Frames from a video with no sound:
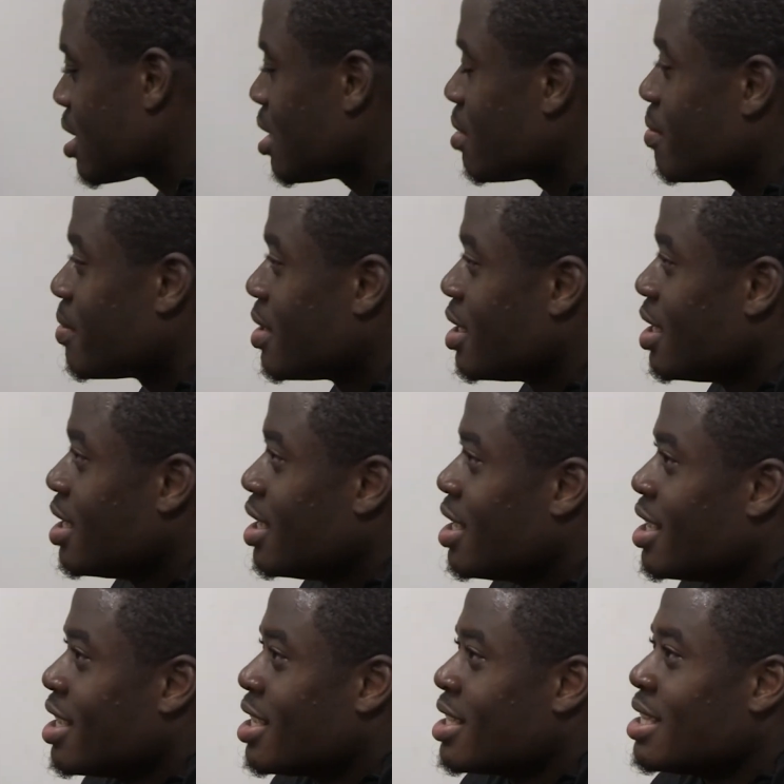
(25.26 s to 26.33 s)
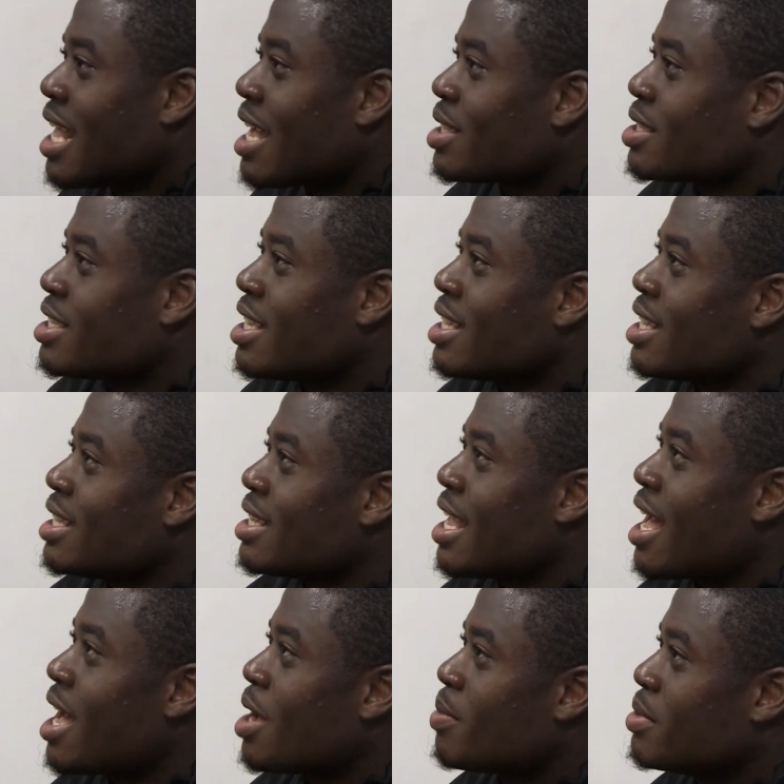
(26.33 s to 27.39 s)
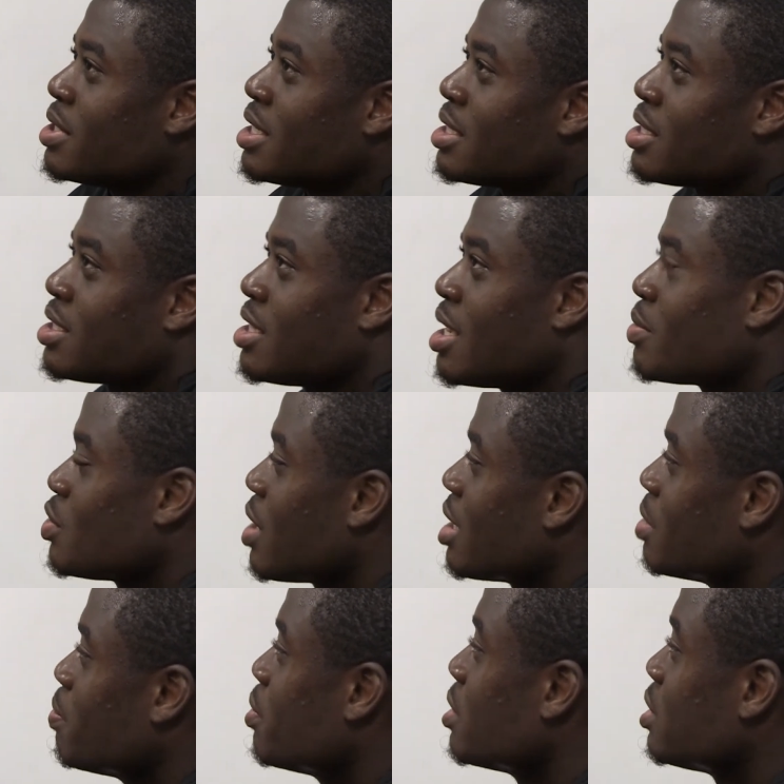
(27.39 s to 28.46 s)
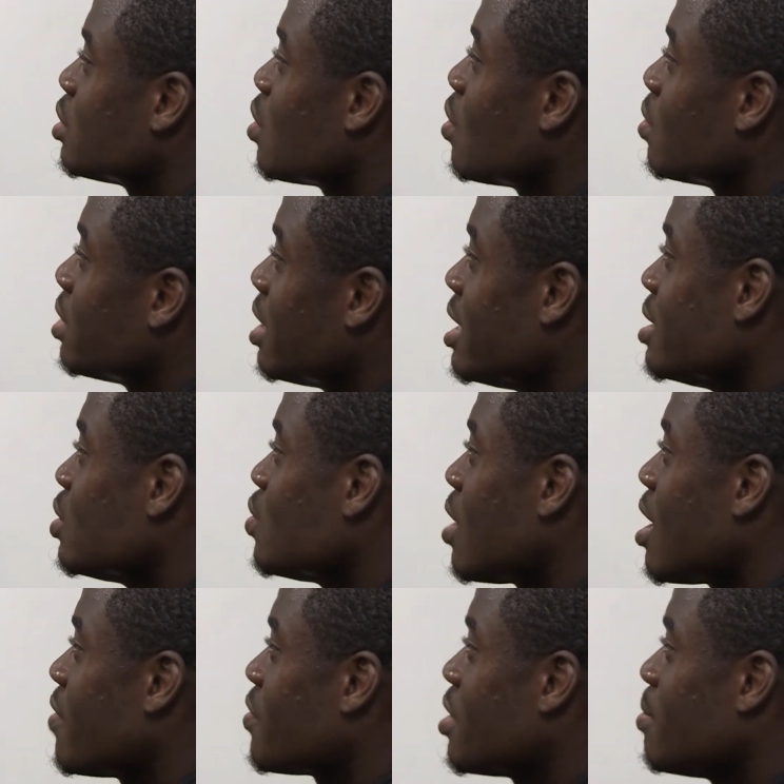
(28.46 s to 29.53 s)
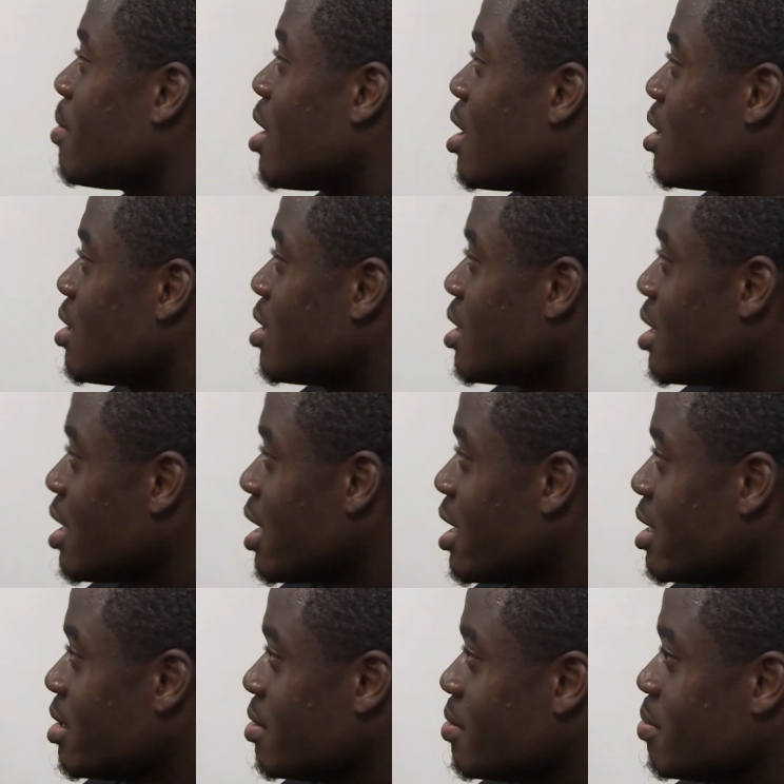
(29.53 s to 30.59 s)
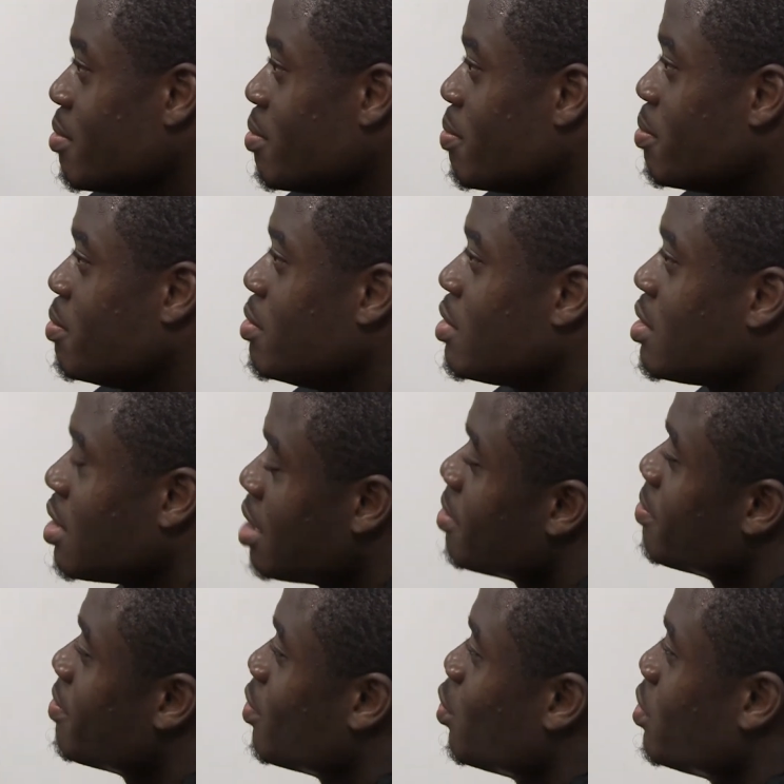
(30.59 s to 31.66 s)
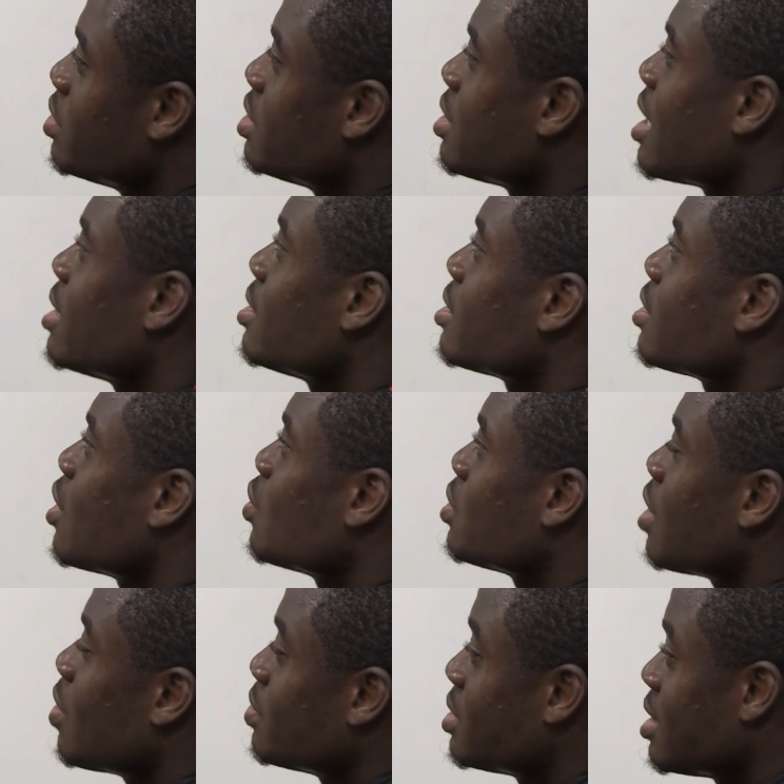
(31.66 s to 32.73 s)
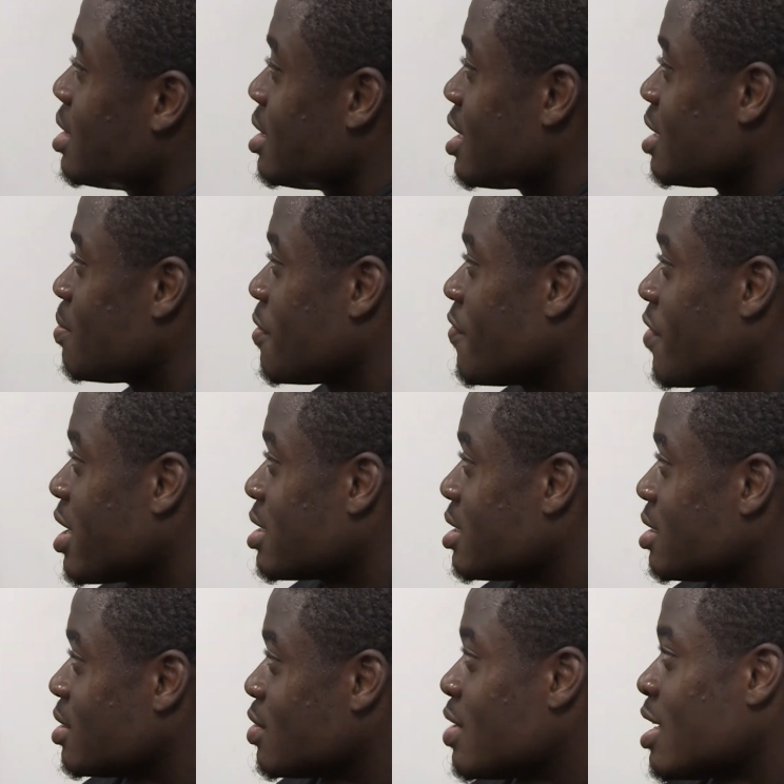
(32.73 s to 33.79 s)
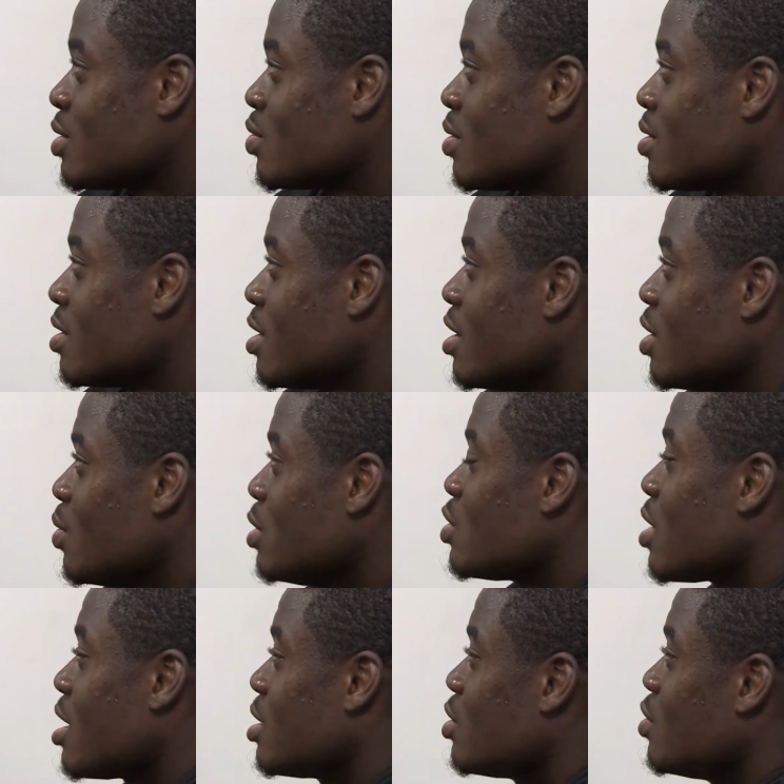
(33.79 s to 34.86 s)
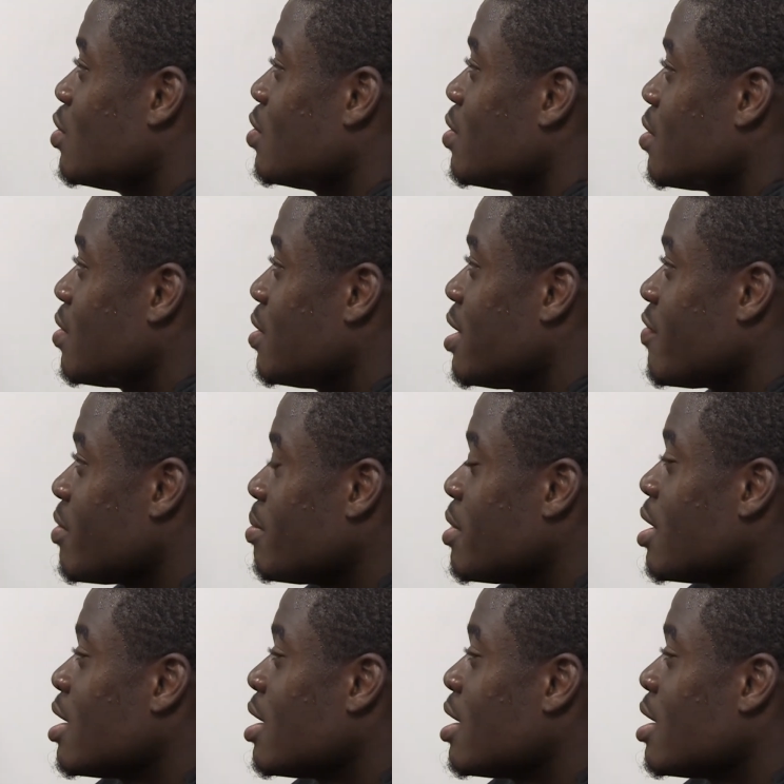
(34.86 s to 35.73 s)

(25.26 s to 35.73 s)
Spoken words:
kept not getting down, but just kept trying to push on, and each drive come out and come. We chase. Coach always says chase perfection, so that's what we try to do on every play.